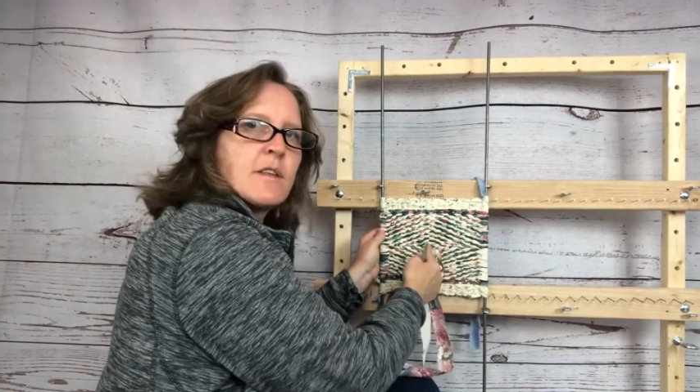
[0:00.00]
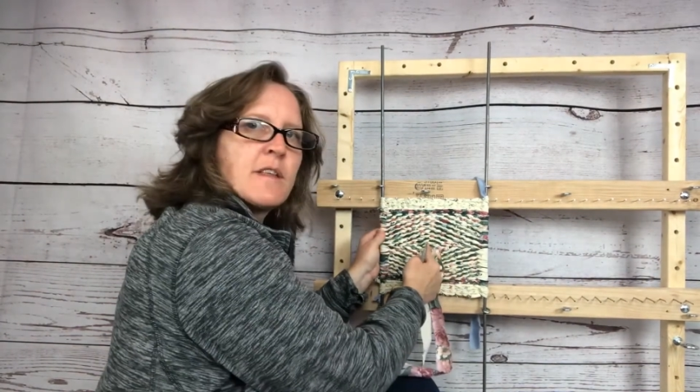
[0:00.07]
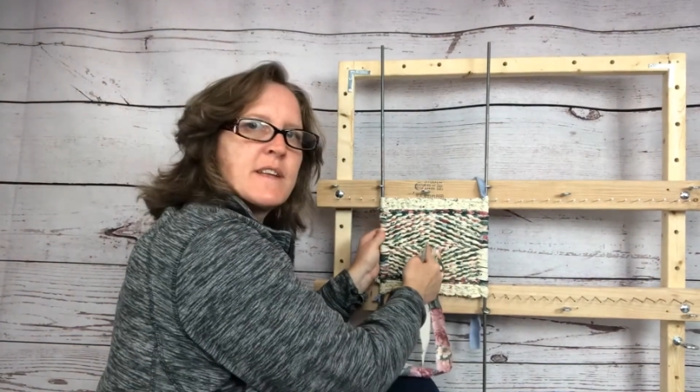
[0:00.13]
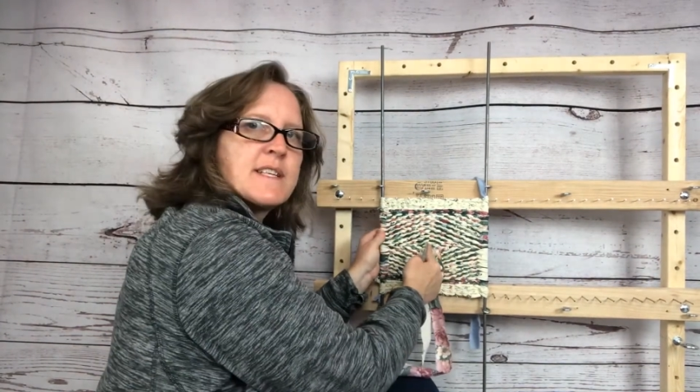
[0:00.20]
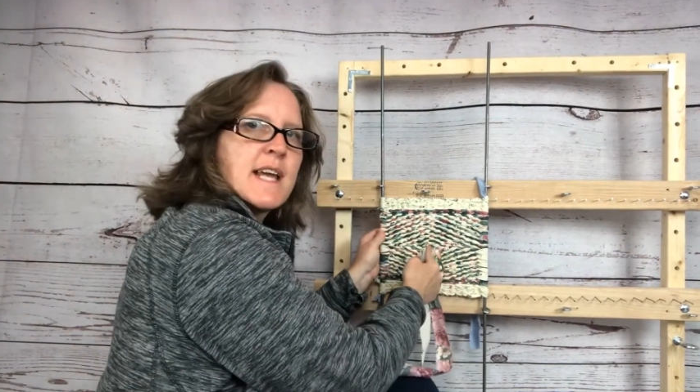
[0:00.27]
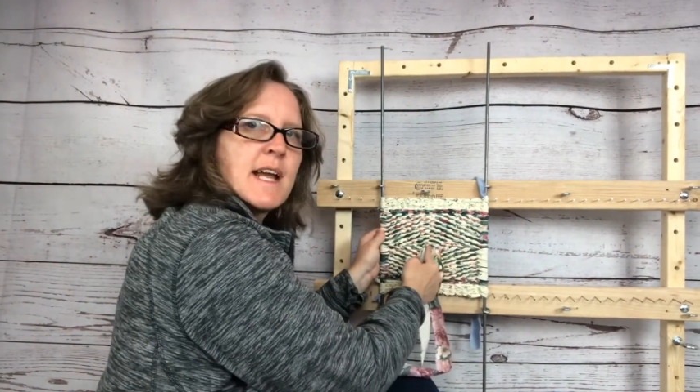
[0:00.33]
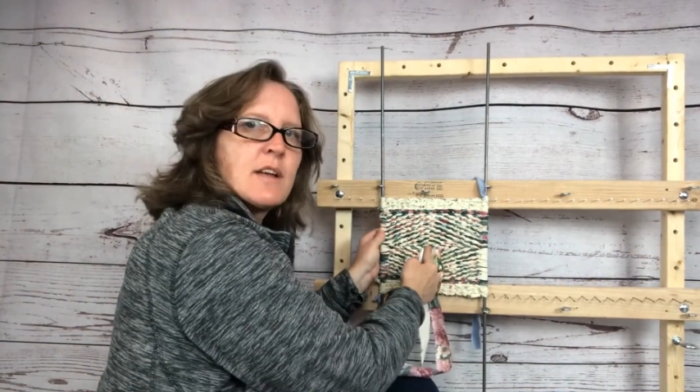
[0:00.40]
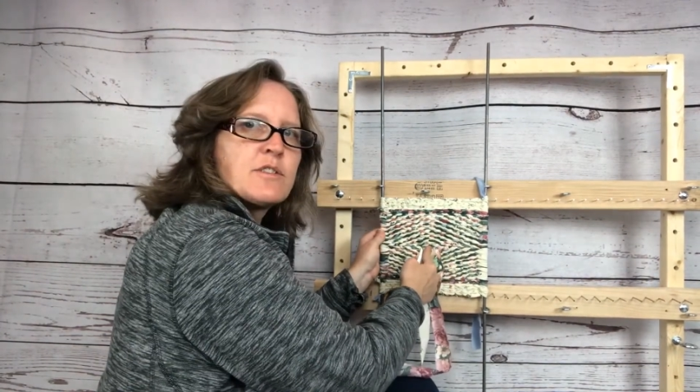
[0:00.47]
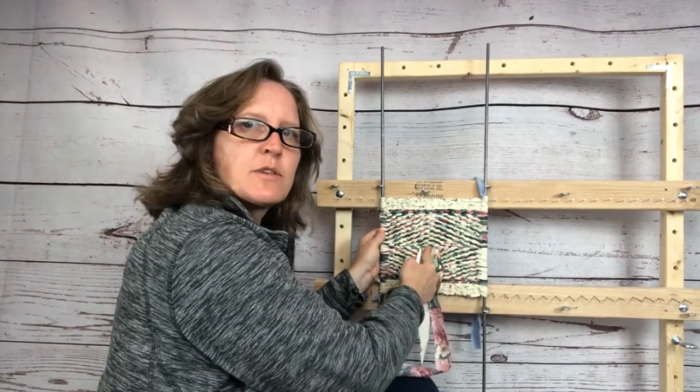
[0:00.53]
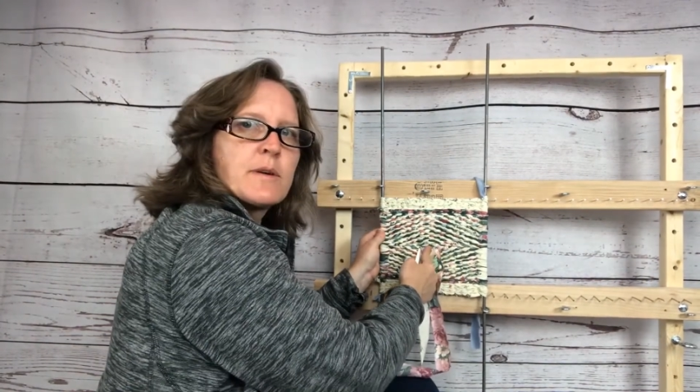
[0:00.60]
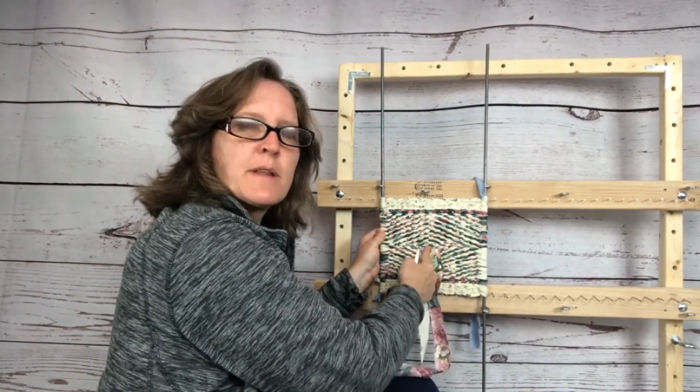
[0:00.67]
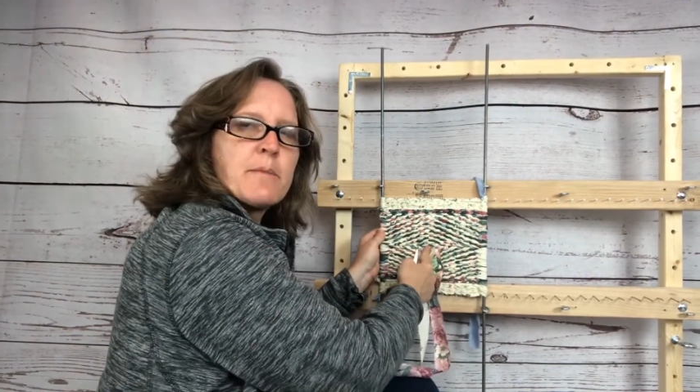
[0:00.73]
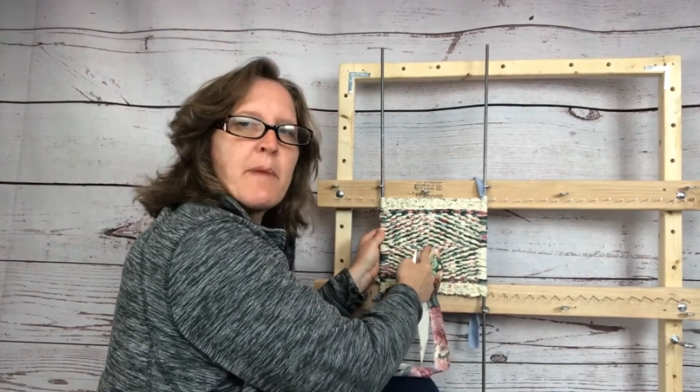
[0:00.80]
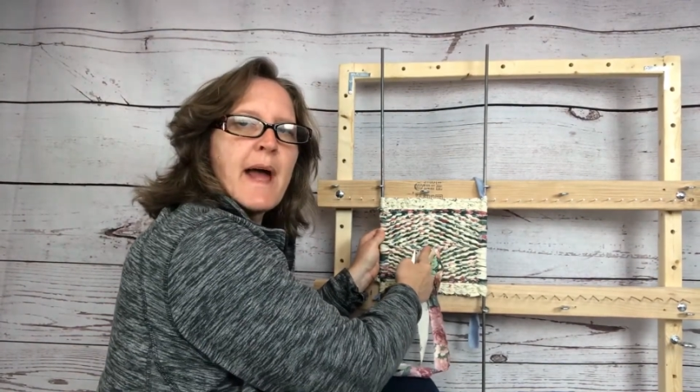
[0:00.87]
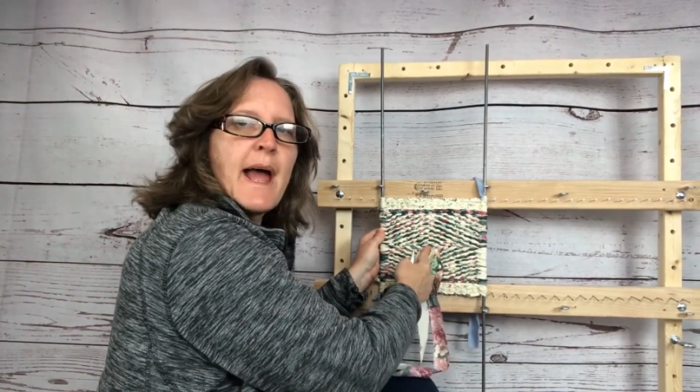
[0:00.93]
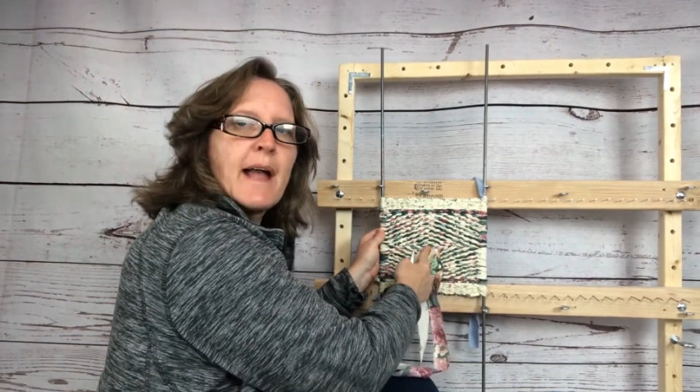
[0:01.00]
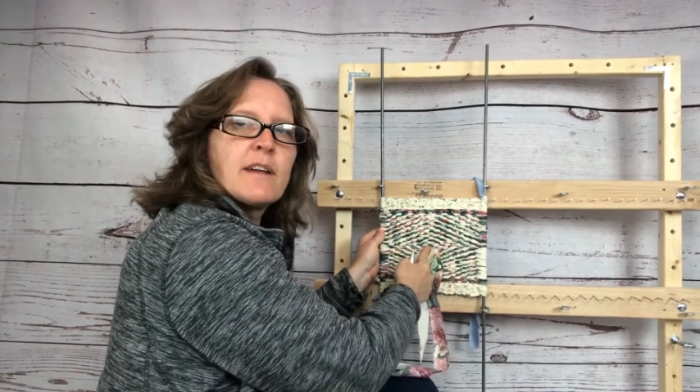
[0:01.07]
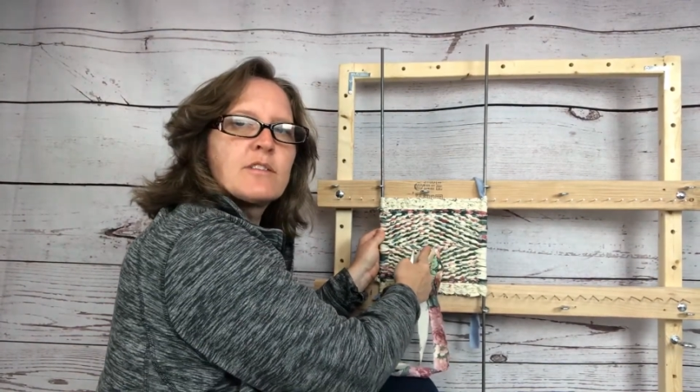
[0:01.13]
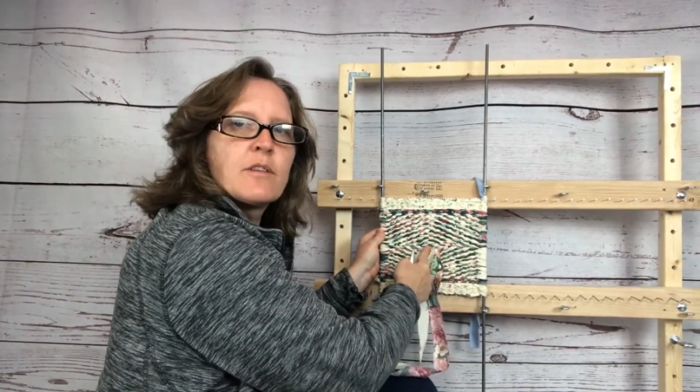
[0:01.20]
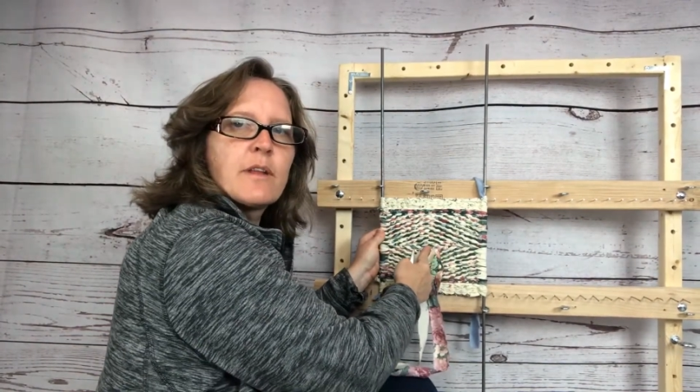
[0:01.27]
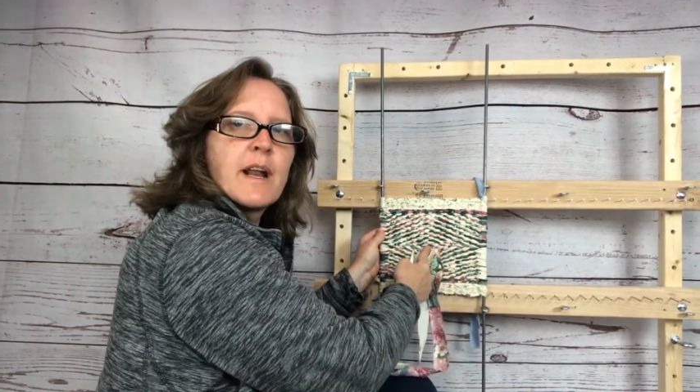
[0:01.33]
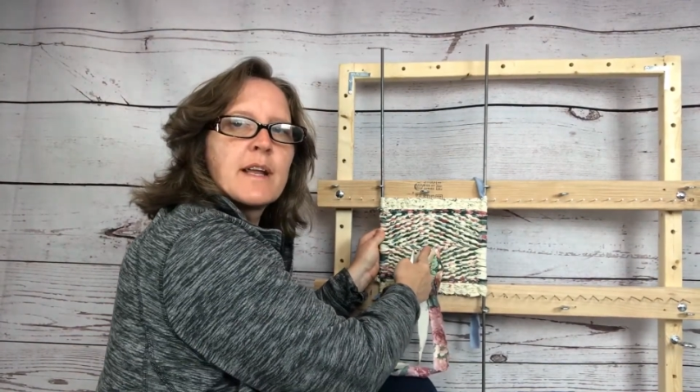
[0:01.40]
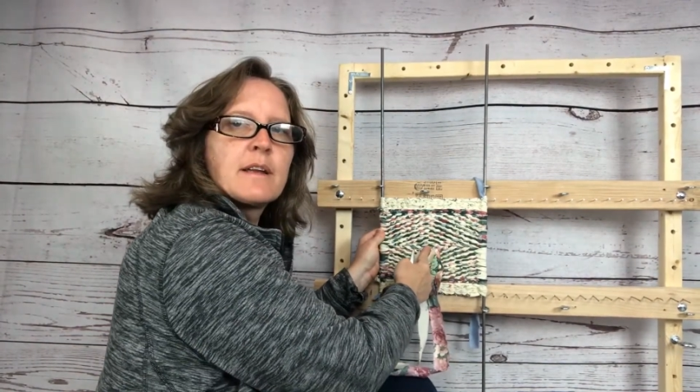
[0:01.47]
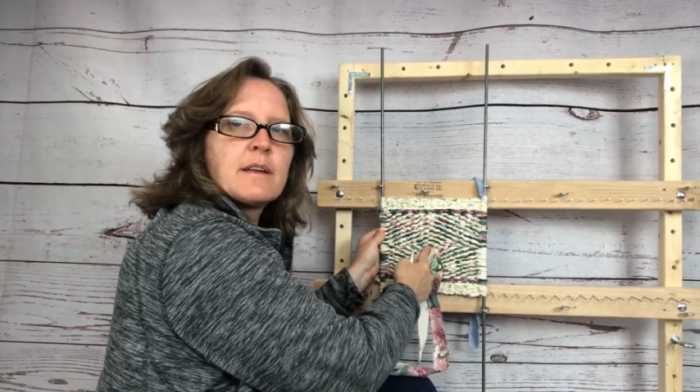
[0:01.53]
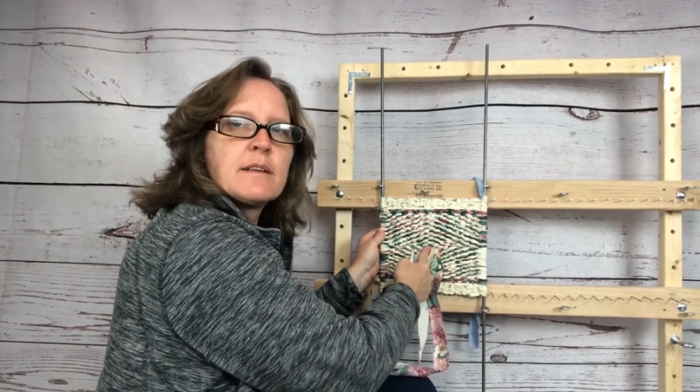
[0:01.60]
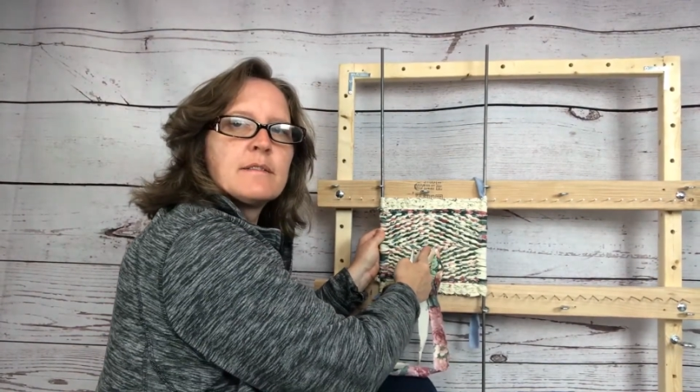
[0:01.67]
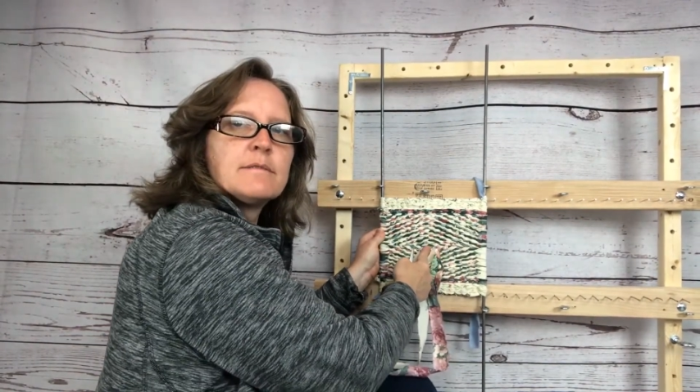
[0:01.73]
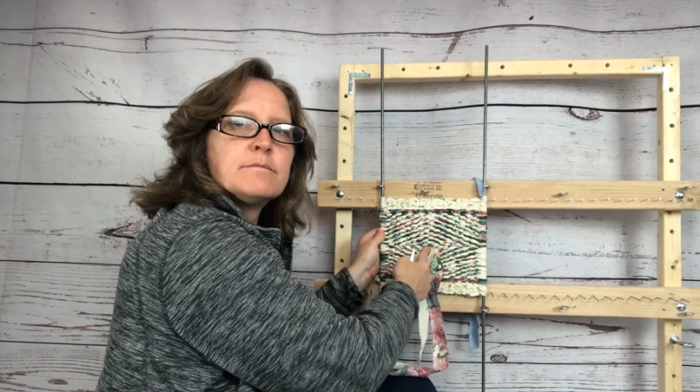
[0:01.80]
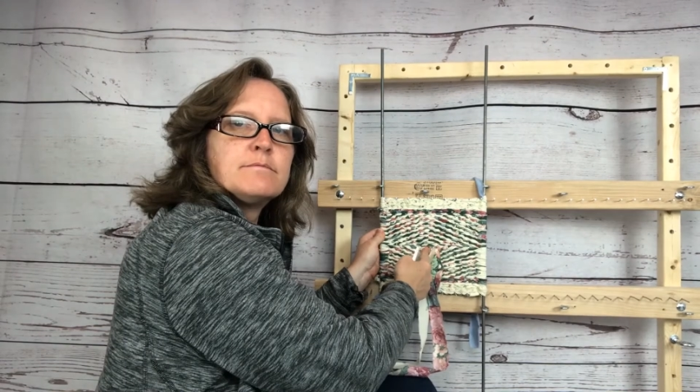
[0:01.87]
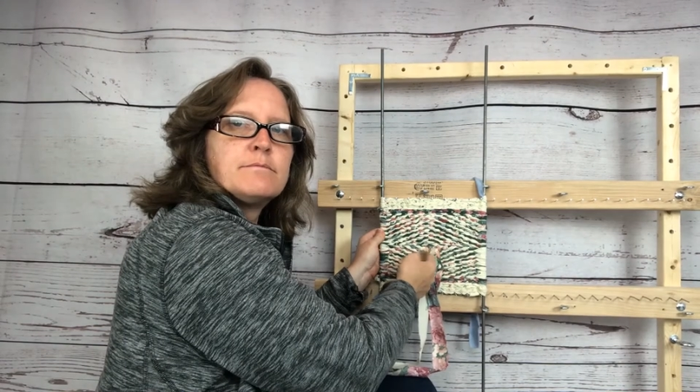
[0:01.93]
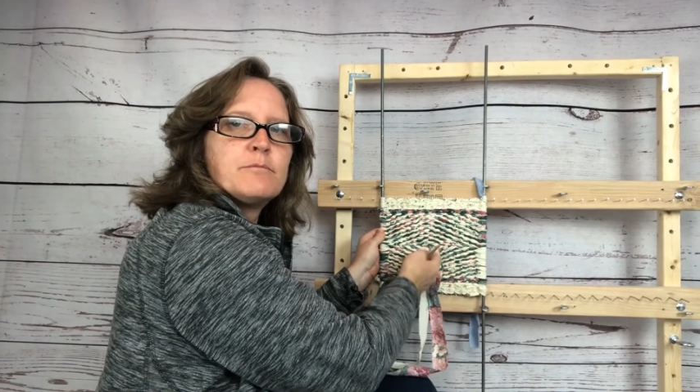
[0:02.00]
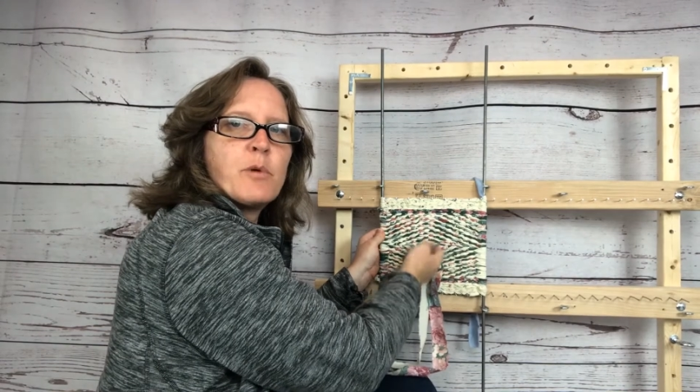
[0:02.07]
the tails are in the back so that I can,